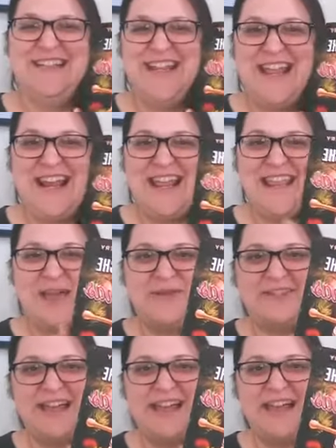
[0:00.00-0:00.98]
And, and that
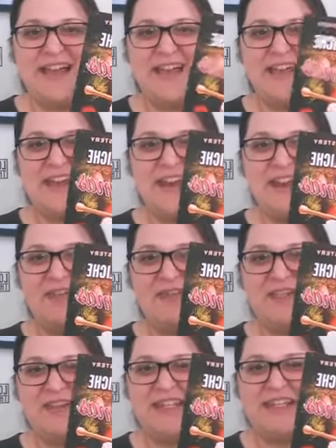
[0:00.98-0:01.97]
was uh, another
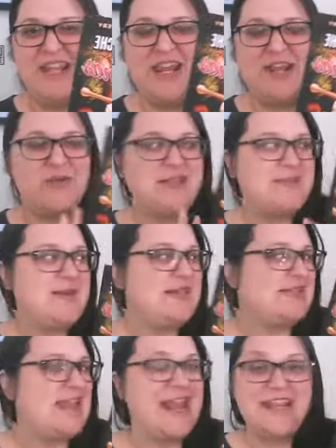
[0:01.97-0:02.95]
cliche
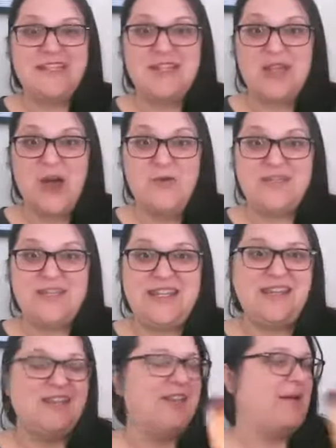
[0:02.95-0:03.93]
Christmas, and it's a
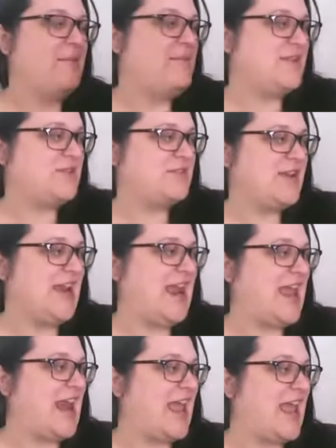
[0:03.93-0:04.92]
cozy mystery.
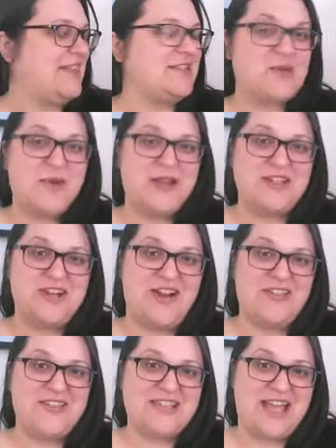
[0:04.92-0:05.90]
And I get this question
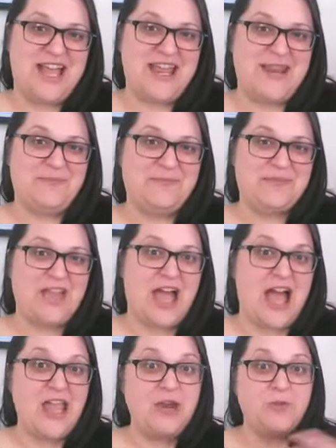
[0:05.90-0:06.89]
all the time.
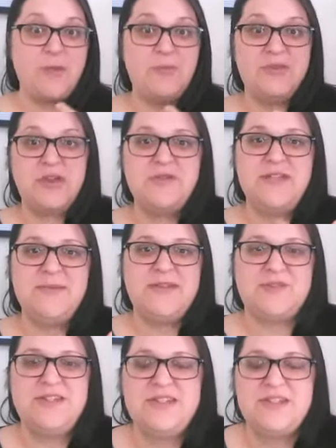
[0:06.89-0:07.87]
I grew up with cozy
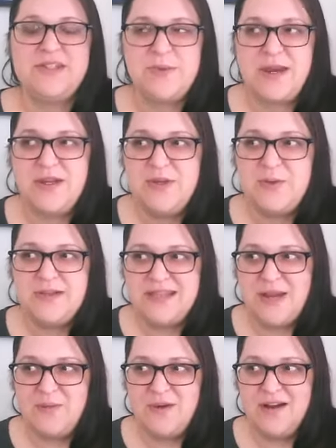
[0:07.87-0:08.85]
mysteries, so I knew what
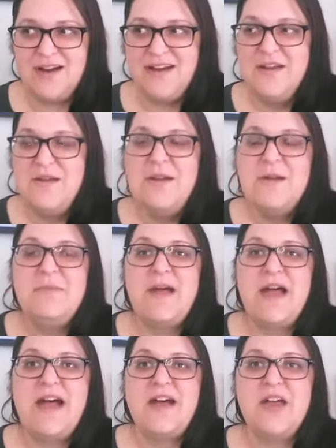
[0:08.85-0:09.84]
they were.
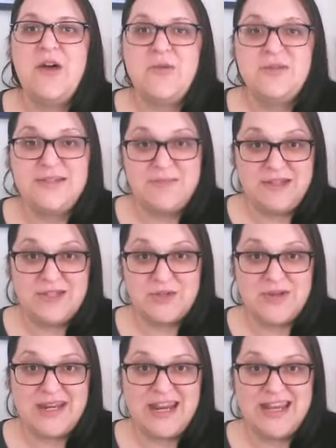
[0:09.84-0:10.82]
But a cozy
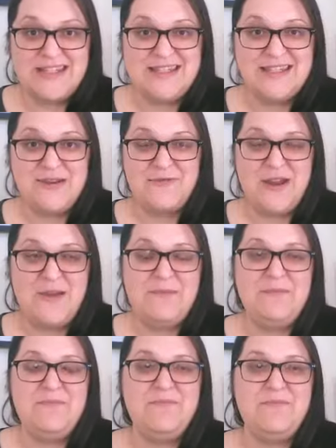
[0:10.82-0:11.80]
mystery is different
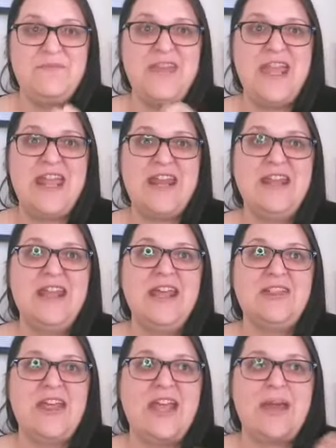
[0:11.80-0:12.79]
than
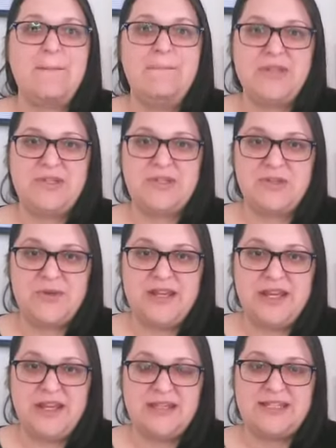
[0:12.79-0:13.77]
like a
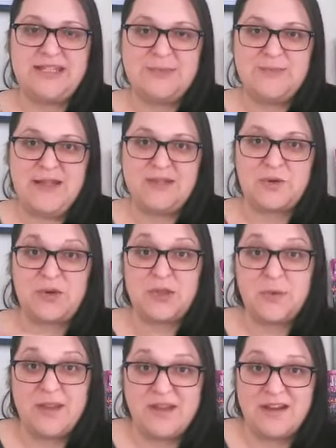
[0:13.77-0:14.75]
mystery, suspense, or
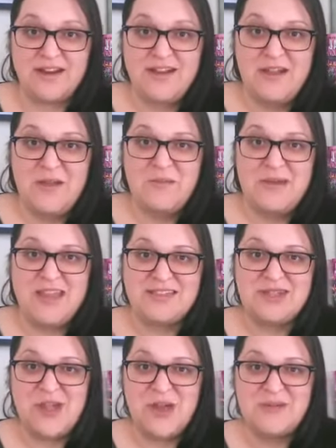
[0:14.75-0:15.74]
thriller
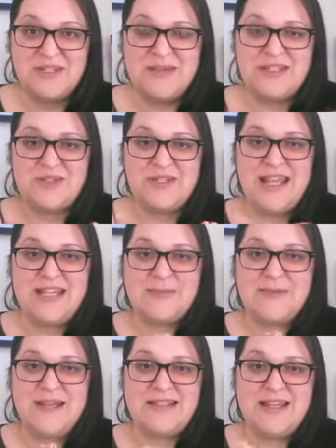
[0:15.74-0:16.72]
because a cozy mystery takes
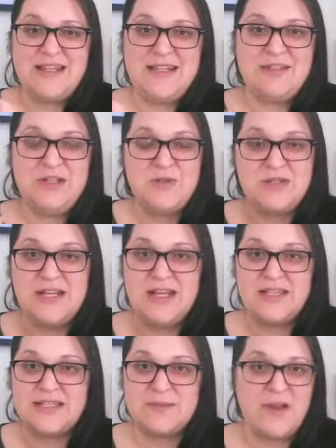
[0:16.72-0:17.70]
place in usually
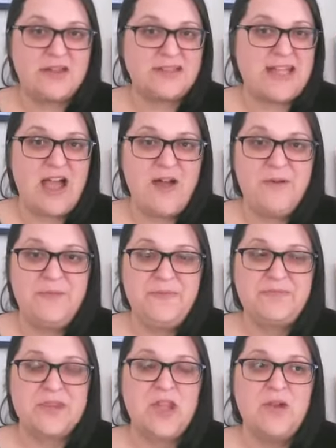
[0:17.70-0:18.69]
a small town
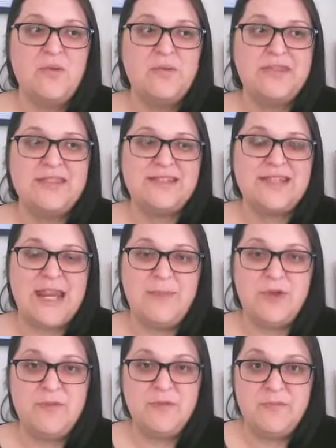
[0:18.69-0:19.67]
with the same
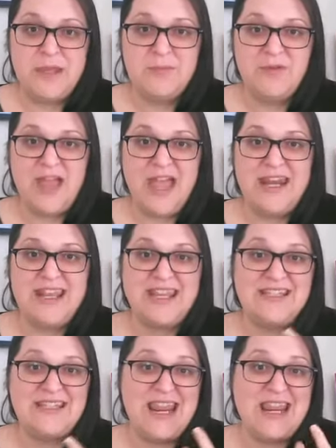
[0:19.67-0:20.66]
group of people and it
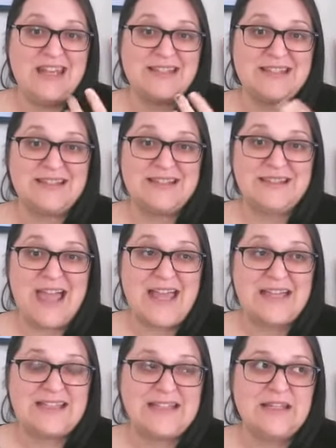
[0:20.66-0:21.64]
contains
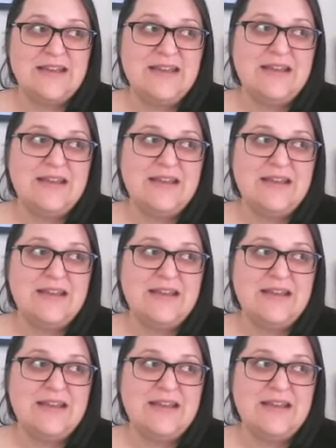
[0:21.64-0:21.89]
less